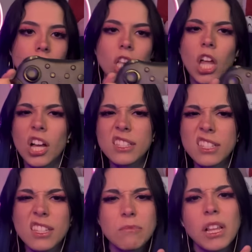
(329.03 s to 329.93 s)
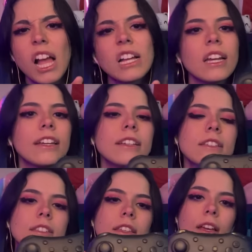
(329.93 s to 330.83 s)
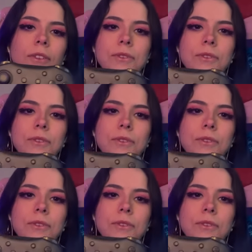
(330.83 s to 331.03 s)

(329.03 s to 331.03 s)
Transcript: glossy black, I guess. Yeah.